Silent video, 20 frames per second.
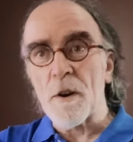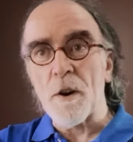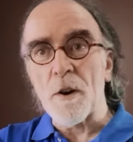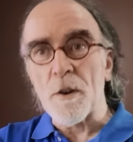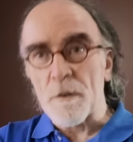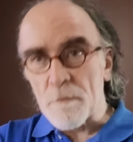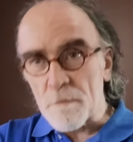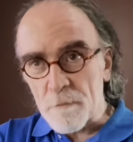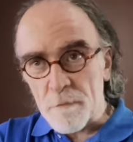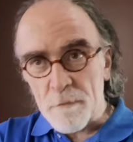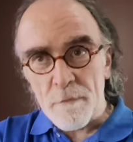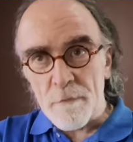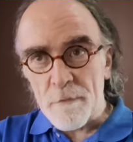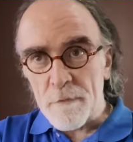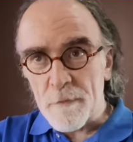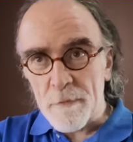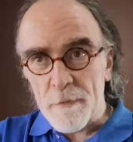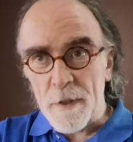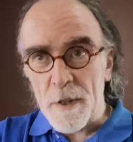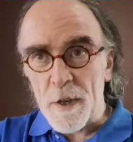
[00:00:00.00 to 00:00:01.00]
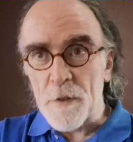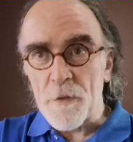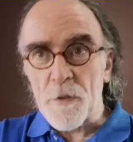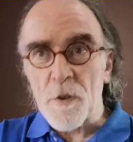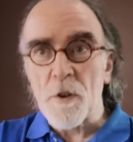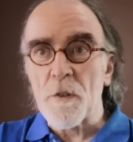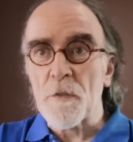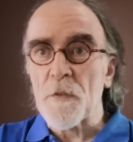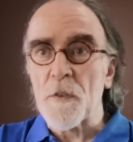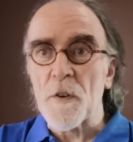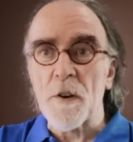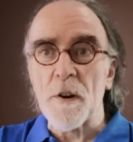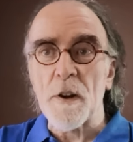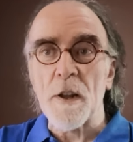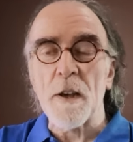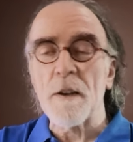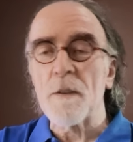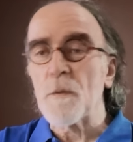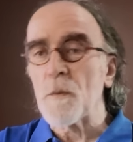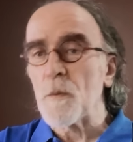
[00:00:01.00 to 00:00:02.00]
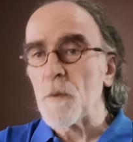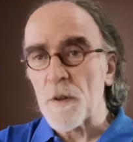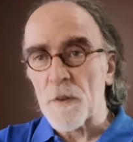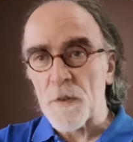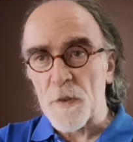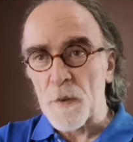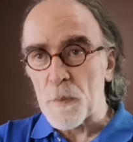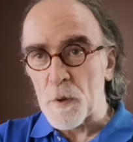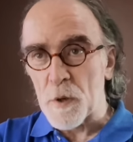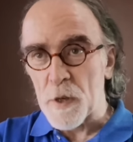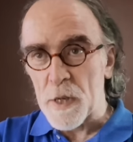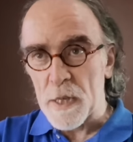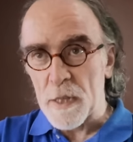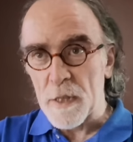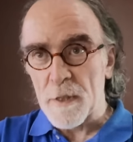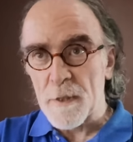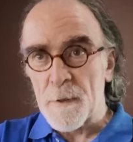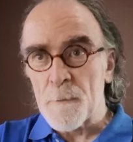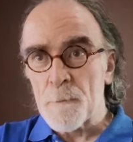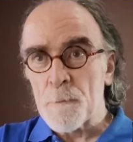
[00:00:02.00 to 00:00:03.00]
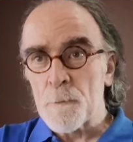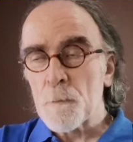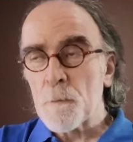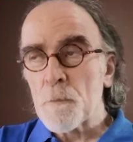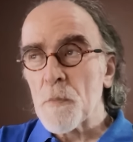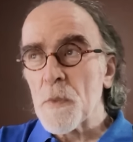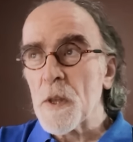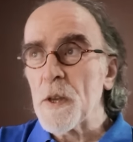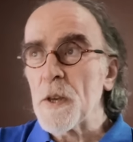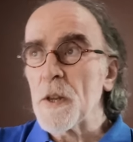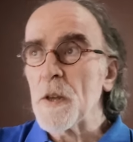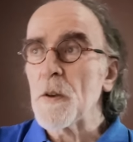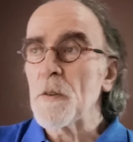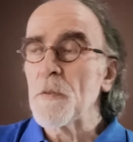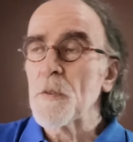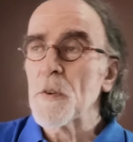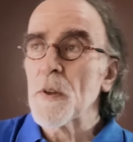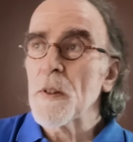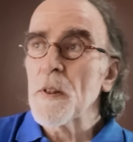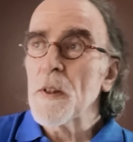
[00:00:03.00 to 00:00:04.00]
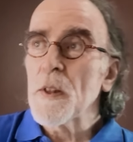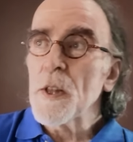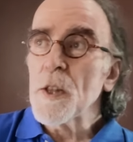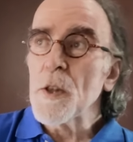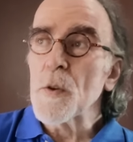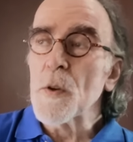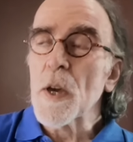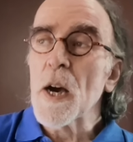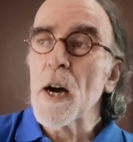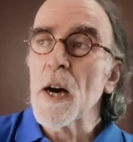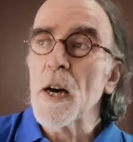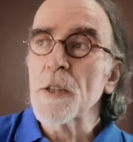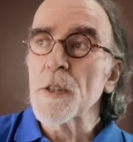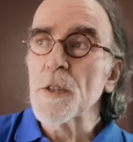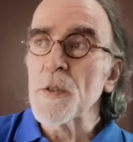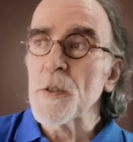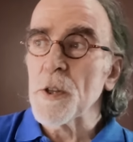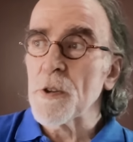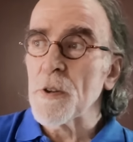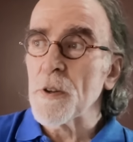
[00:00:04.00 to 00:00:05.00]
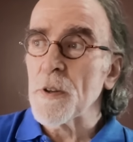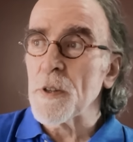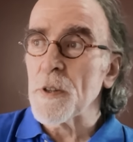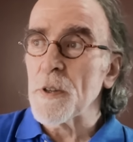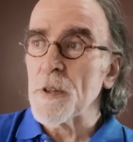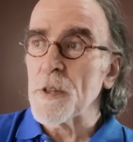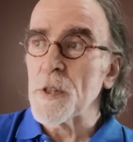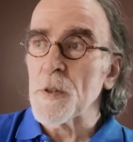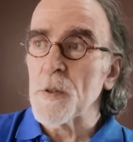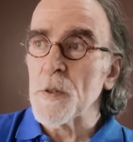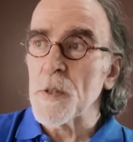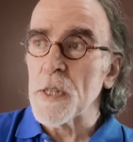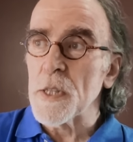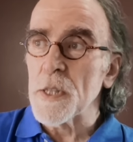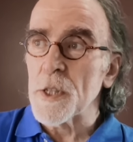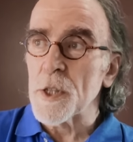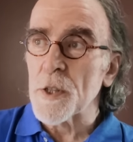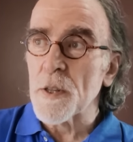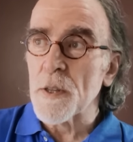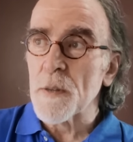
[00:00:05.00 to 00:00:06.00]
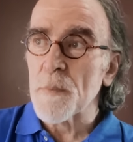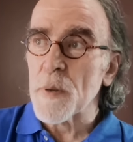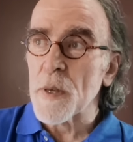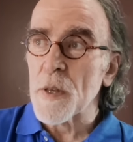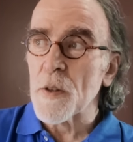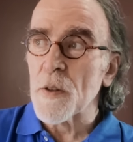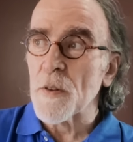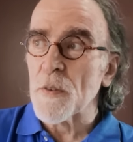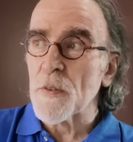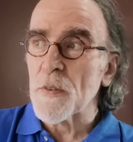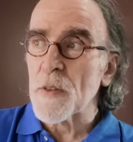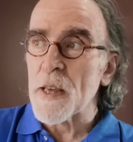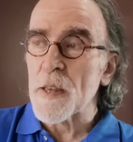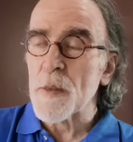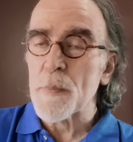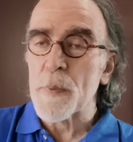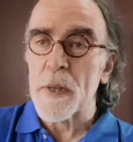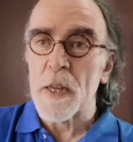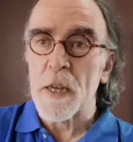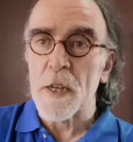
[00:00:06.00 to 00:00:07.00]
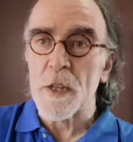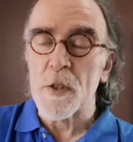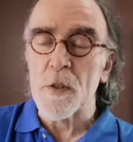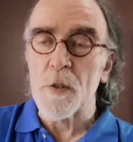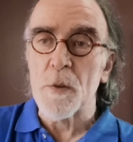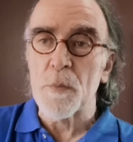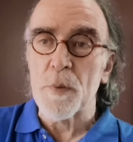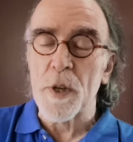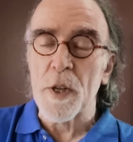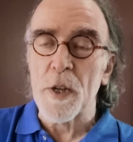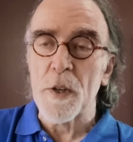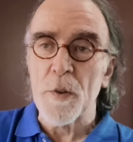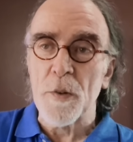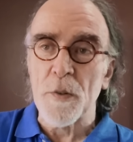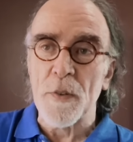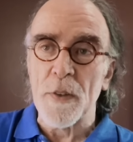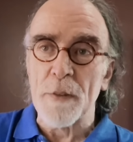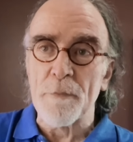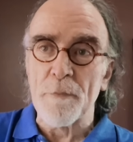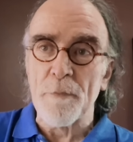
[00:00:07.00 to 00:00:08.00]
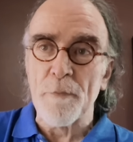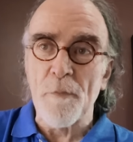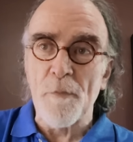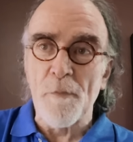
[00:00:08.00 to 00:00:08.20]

Gone. I mean, if you're a foreigner, what's the point? You know, you can't do your, your due diligence because espionage law precludes it.